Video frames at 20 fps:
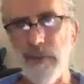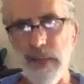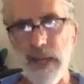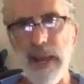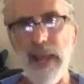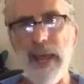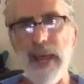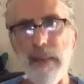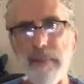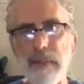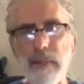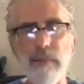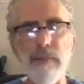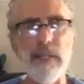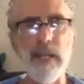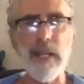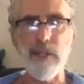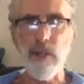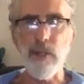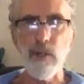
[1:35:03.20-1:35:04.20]
that happens,
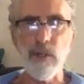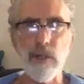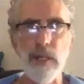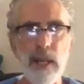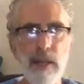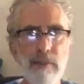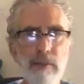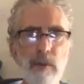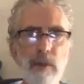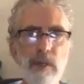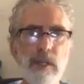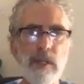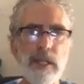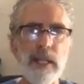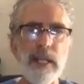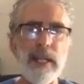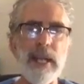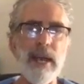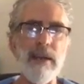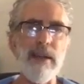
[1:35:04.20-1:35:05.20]
but that's okay. If he wants to
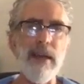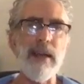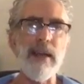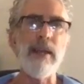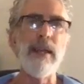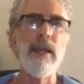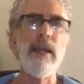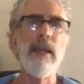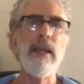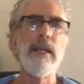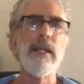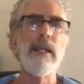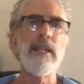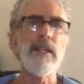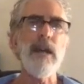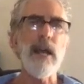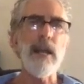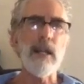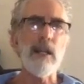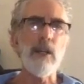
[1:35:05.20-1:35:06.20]
kick out at it, he's
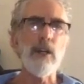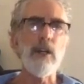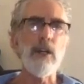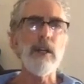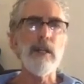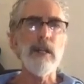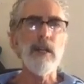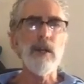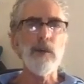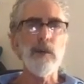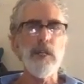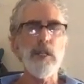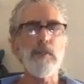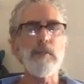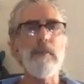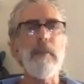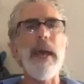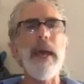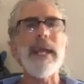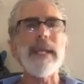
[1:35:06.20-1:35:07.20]
got to learn a little
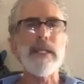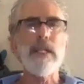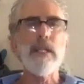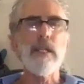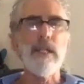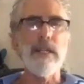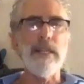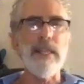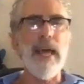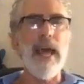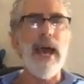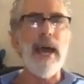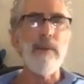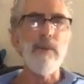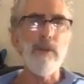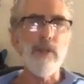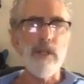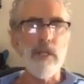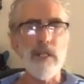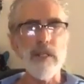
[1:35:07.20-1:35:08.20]
respect to that,
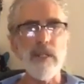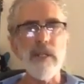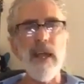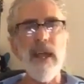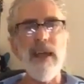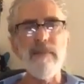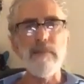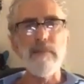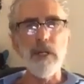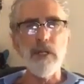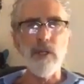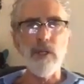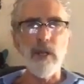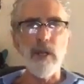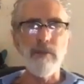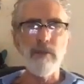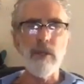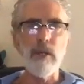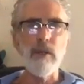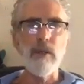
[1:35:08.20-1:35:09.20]
which he doesn't have much
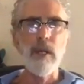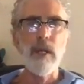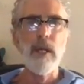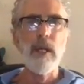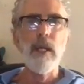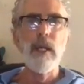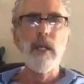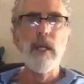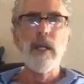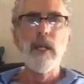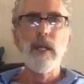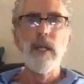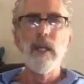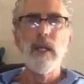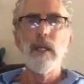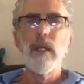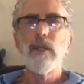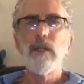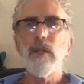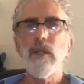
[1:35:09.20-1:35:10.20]
of. So
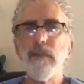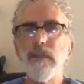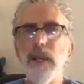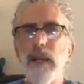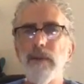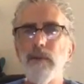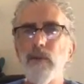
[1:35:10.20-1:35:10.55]
sometimes